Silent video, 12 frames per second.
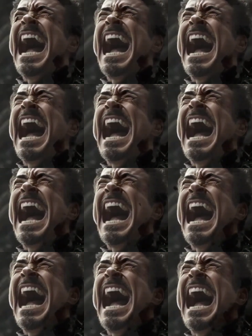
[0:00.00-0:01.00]
Stark
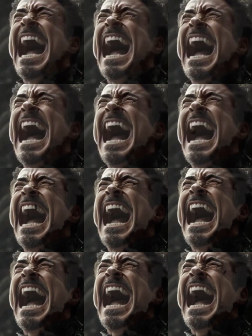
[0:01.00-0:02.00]
reality shattered
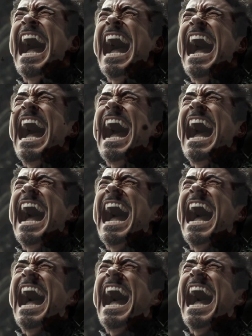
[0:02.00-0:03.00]
around them.
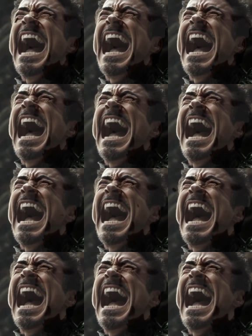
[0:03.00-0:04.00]
Magneto felt the
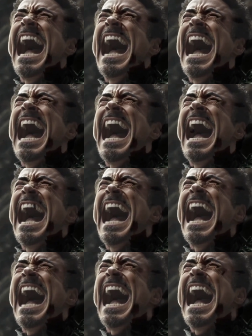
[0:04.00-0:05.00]
ground disappear
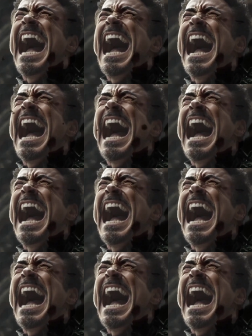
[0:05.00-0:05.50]
beneath his feet.